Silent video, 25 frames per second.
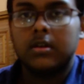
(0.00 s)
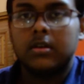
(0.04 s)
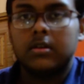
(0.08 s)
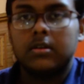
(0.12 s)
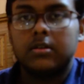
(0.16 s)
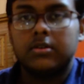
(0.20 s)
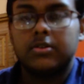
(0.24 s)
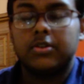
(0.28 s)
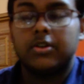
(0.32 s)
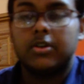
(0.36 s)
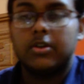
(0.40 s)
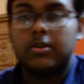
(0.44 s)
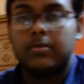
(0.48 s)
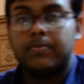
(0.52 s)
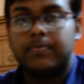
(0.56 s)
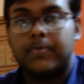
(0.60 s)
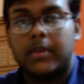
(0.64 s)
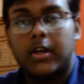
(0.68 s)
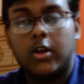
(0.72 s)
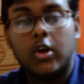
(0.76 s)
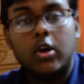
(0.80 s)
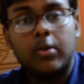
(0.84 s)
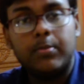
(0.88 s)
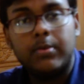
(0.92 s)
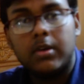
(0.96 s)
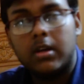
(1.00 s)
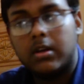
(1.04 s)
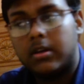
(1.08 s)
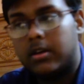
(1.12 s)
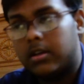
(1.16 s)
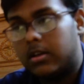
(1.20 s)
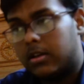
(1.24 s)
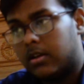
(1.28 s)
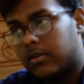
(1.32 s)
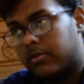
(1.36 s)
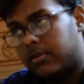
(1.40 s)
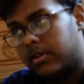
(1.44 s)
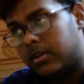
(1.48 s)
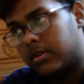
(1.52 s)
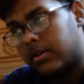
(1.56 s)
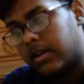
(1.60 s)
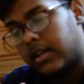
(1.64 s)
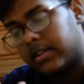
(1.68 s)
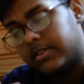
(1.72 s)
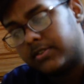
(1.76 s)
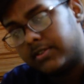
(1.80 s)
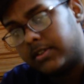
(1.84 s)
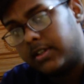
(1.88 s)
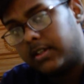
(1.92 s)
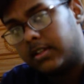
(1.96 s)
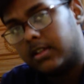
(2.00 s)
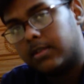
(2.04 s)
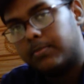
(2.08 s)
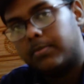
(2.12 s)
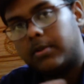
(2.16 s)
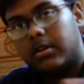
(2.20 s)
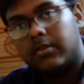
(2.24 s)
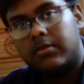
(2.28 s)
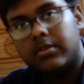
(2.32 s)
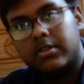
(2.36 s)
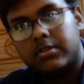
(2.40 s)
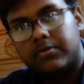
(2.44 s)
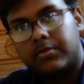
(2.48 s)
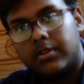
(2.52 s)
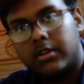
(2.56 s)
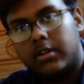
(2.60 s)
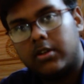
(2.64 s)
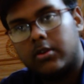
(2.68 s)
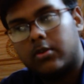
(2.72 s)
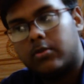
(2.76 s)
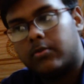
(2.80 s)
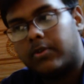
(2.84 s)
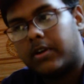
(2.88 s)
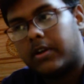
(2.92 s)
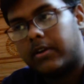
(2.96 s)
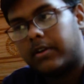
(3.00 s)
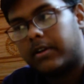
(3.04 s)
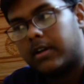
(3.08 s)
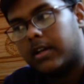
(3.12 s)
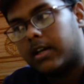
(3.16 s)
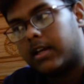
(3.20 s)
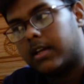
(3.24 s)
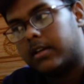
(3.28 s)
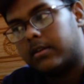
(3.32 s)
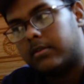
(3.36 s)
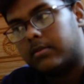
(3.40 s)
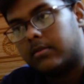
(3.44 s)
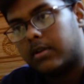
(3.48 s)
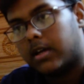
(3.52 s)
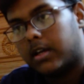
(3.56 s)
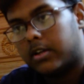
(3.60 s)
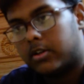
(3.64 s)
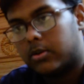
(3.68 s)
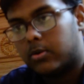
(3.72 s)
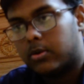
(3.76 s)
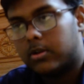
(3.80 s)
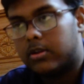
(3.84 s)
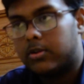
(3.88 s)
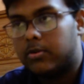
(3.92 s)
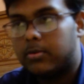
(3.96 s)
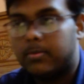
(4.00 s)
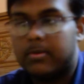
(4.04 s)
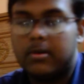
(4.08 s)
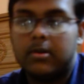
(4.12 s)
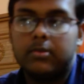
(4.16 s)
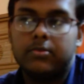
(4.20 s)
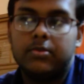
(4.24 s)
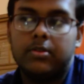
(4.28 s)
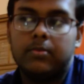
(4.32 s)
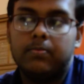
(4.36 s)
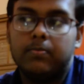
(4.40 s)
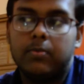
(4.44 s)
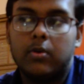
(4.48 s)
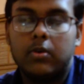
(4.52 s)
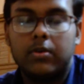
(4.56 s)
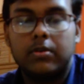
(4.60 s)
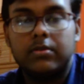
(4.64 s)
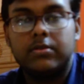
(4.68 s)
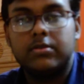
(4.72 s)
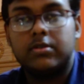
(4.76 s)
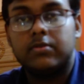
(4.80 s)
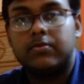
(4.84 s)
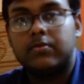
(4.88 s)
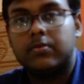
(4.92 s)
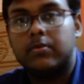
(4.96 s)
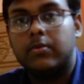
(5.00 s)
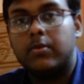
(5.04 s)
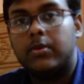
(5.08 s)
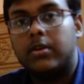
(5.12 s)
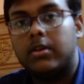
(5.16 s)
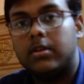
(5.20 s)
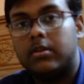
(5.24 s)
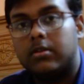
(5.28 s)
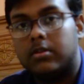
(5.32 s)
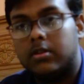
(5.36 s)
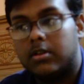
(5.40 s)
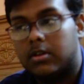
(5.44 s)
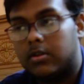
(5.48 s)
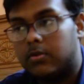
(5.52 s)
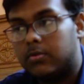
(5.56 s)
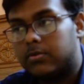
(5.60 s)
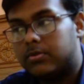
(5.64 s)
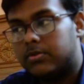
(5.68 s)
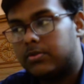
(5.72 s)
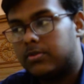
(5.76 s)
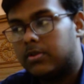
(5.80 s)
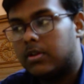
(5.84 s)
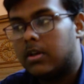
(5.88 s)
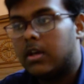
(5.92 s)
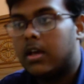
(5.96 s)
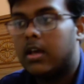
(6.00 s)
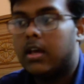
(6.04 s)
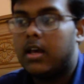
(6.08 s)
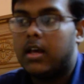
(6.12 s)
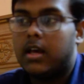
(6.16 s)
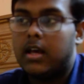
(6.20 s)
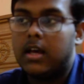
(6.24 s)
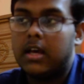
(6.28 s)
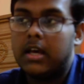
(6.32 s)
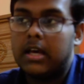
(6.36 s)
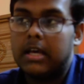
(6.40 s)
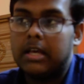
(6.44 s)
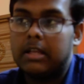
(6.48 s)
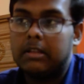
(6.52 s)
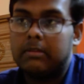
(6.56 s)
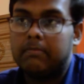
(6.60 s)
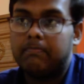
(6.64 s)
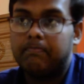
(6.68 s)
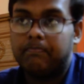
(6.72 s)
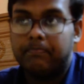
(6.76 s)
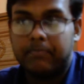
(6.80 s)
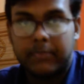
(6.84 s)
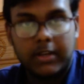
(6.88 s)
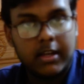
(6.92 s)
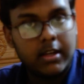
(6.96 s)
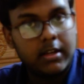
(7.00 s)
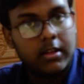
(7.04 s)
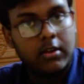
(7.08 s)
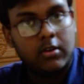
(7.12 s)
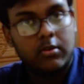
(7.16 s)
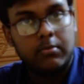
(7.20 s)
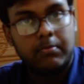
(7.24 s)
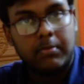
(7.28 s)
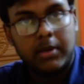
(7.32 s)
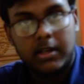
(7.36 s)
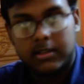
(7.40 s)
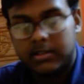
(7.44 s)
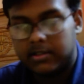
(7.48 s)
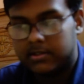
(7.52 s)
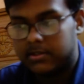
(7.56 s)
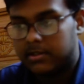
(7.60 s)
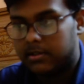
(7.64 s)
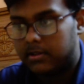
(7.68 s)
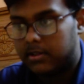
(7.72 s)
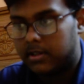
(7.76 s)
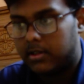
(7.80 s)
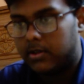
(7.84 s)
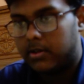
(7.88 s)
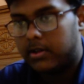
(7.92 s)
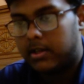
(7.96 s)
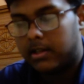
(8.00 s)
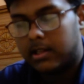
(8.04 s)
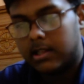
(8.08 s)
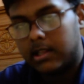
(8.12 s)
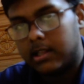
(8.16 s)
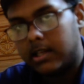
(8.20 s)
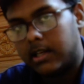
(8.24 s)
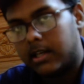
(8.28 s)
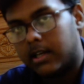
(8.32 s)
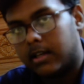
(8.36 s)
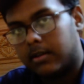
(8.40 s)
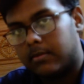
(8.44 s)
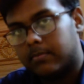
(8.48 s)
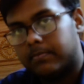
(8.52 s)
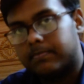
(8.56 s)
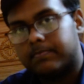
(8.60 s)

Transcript: So I hope you had seen the previous video wherein I told you about the importance of knowing notes and getting your basics and theory clear.